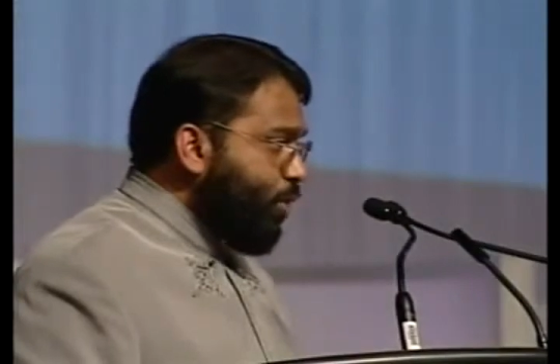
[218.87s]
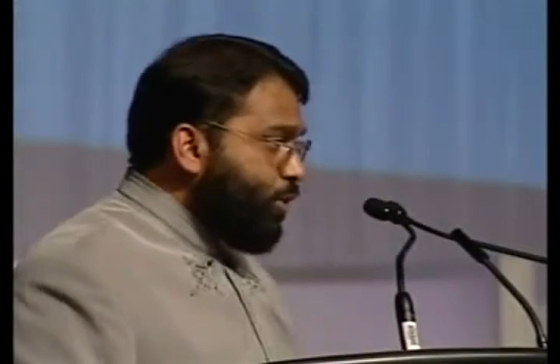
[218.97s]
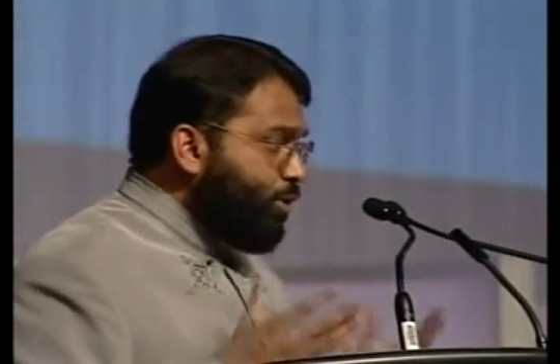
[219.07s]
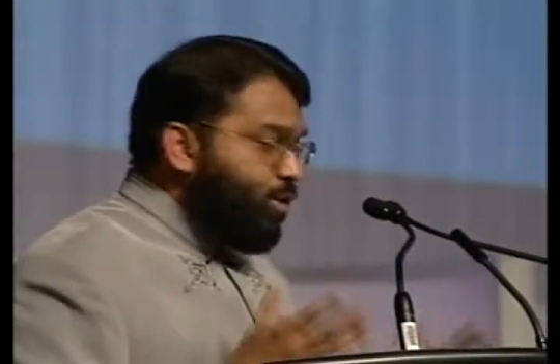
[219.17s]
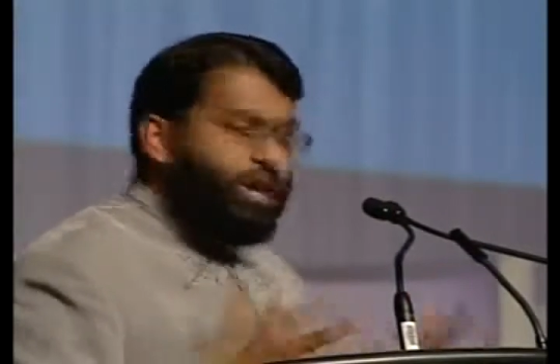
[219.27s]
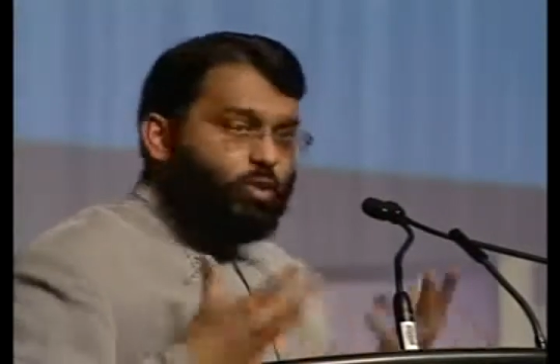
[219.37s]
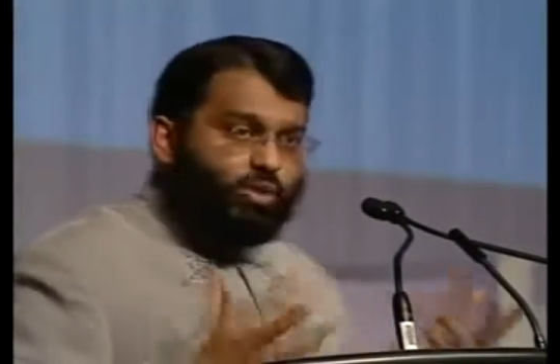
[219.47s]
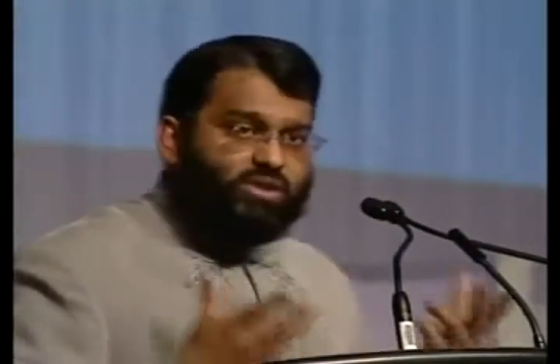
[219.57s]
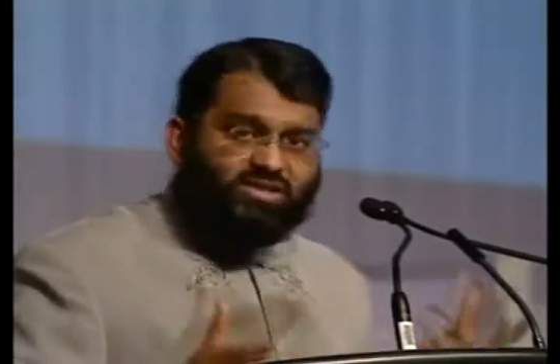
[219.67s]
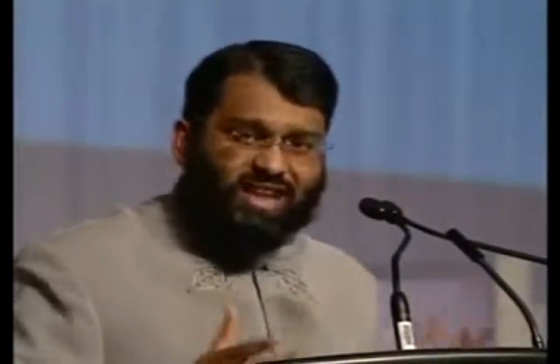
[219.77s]
when you look at
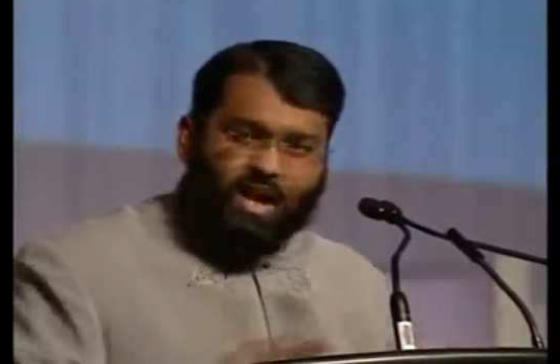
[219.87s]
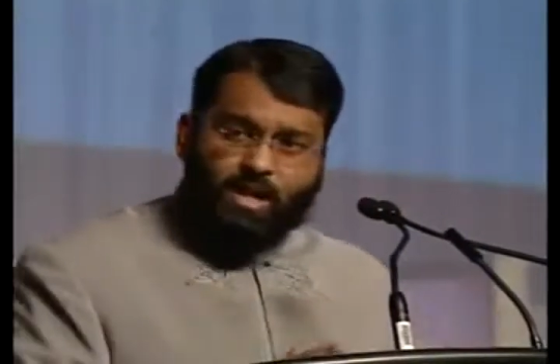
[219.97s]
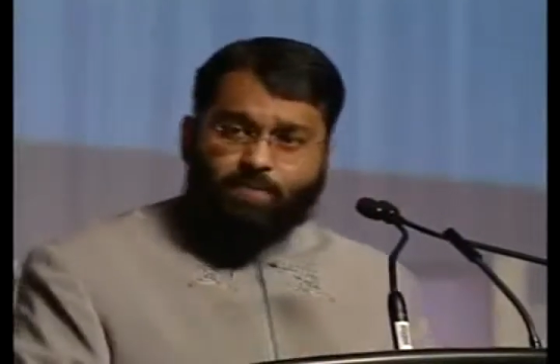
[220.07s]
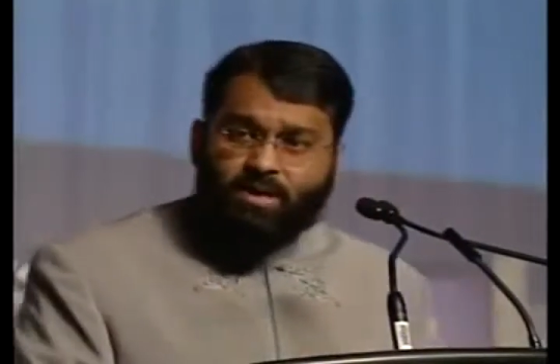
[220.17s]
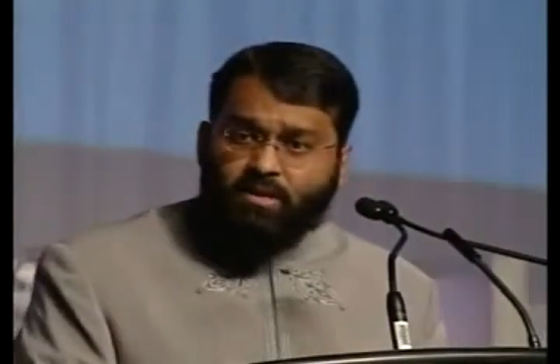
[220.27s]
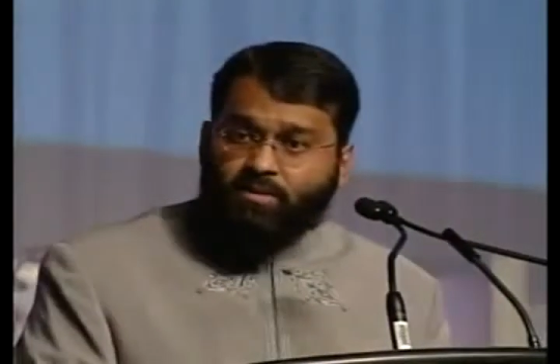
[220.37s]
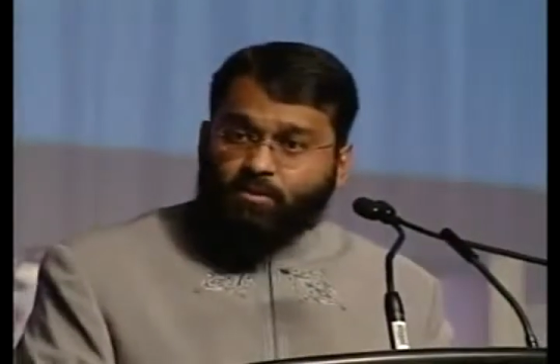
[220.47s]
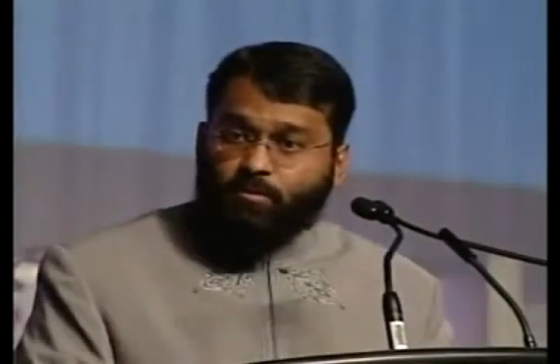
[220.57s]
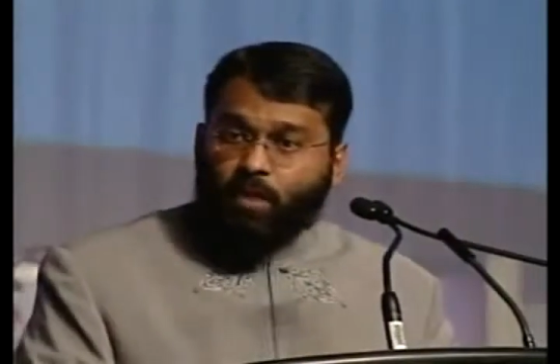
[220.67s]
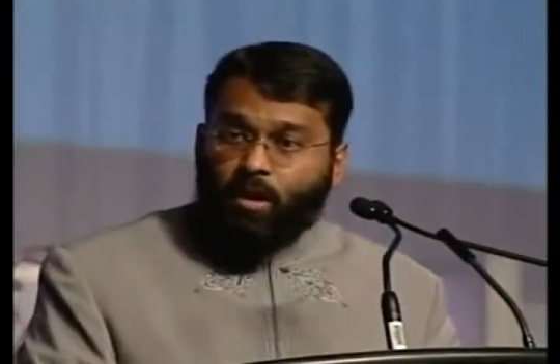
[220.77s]
what this ayah means,
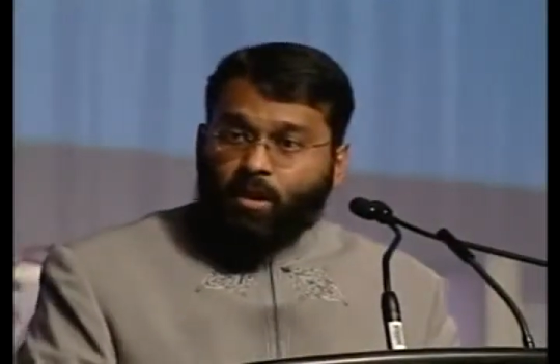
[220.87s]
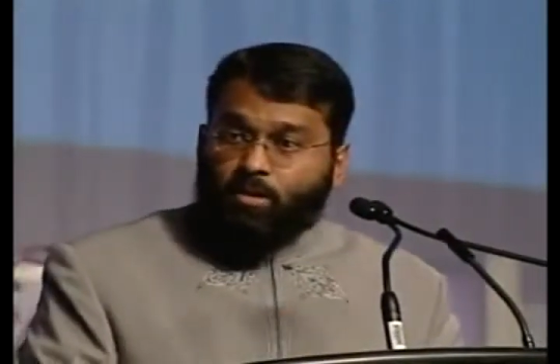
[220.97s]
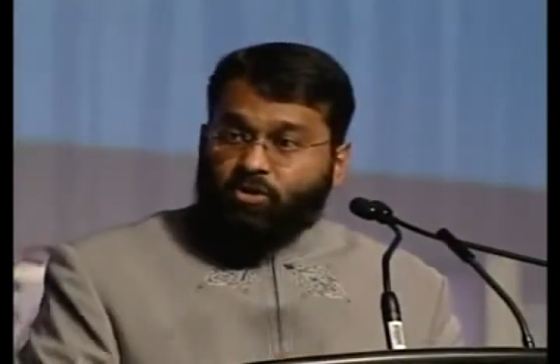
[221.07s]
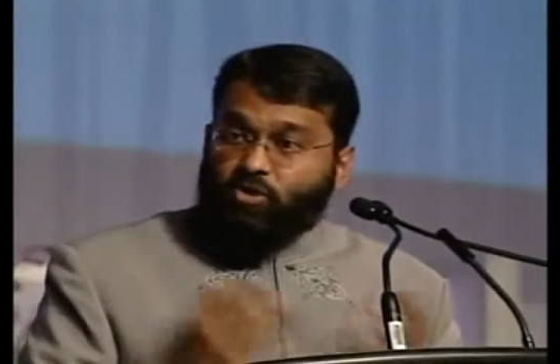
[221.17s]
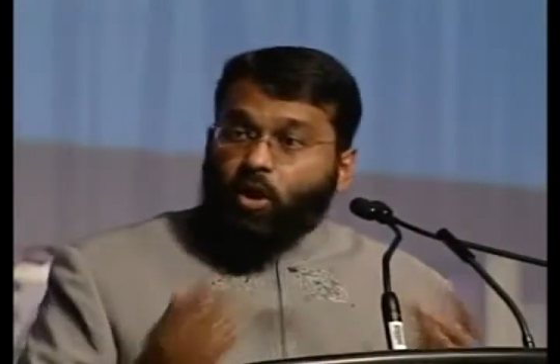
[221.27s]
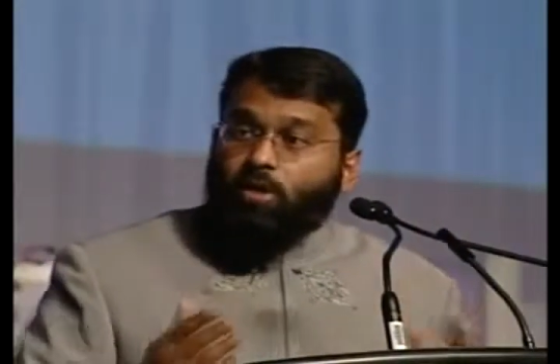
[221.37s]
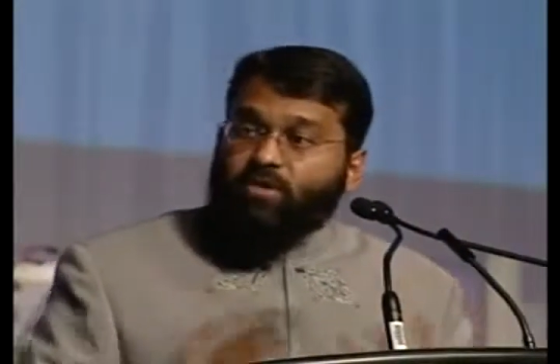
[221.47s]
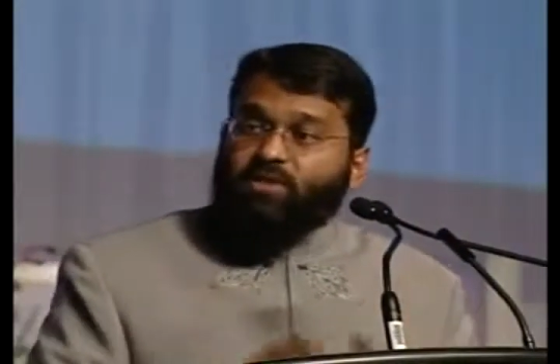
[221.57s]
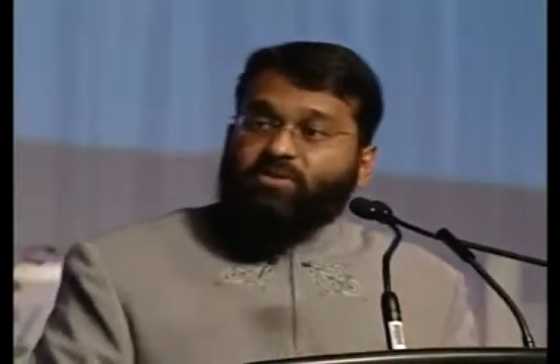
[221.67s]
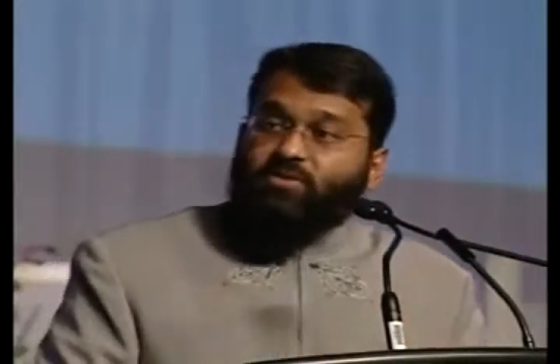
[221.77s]
the
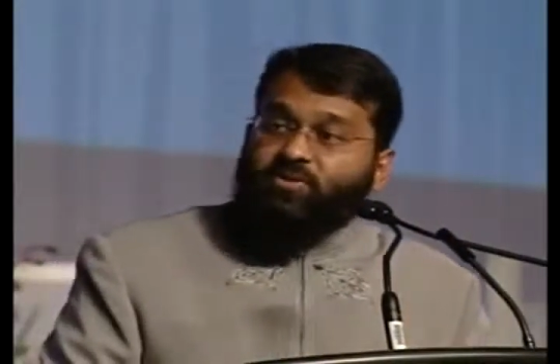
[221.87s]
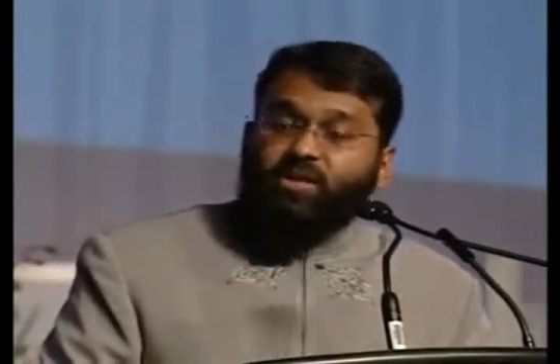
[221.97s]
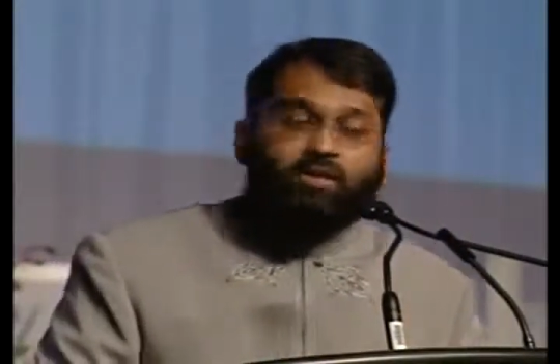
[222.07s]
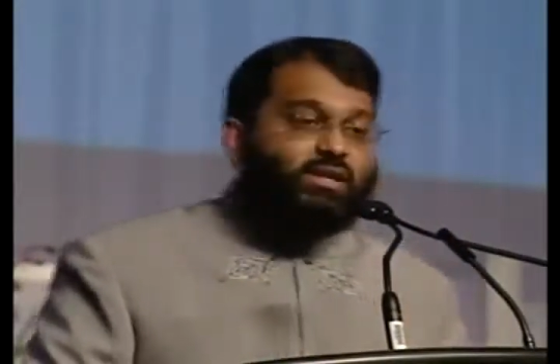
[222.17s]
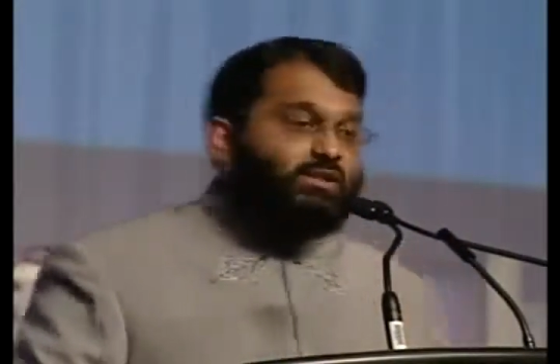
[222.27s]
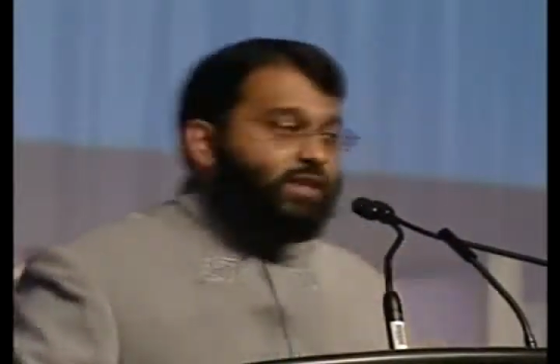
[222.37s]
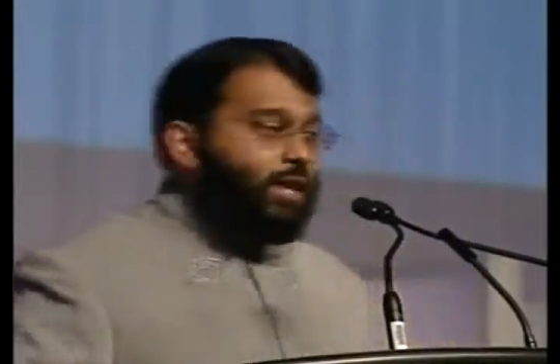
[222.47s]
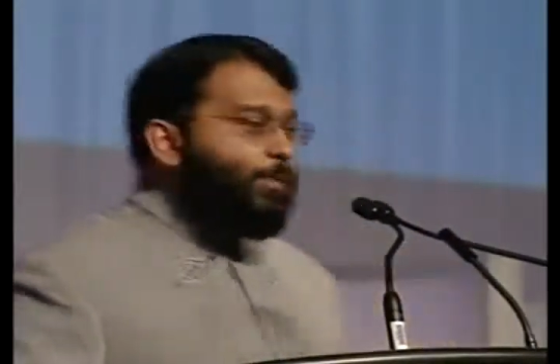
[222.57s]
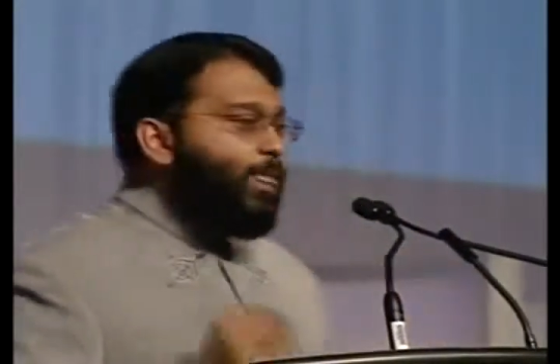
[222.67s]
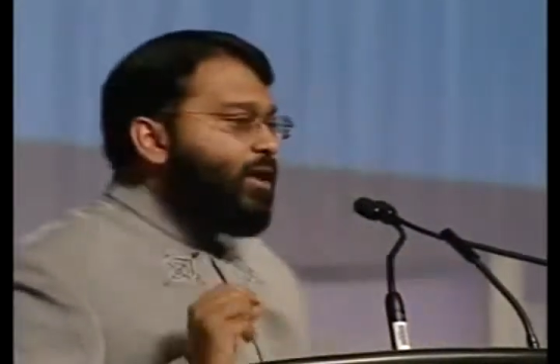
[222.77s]
scholars of tafsir, they say,